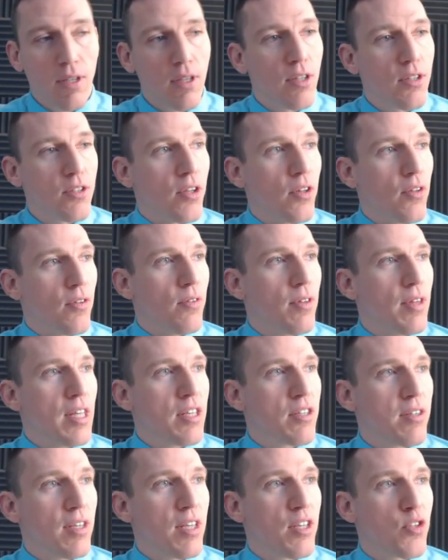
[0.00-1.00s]
So
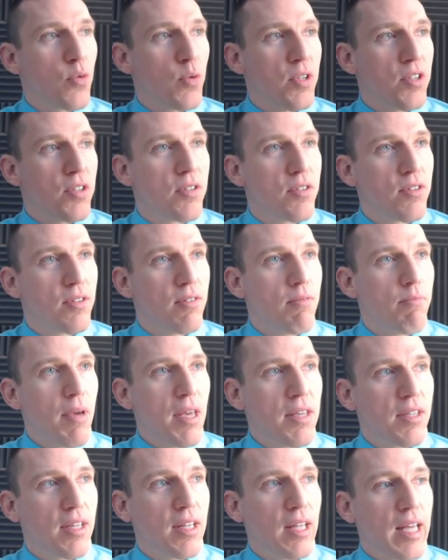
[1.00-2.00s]
this list was
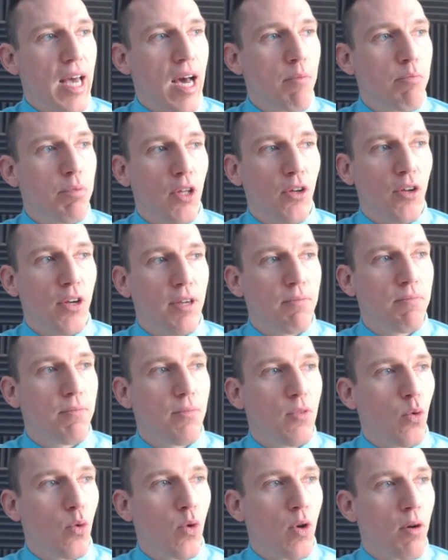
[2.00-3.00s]
basically uploaded
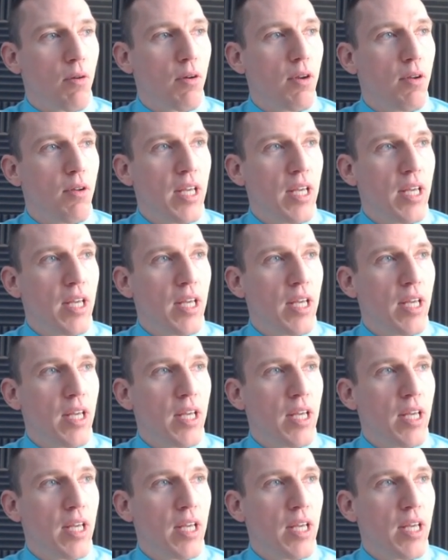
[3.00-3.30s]
or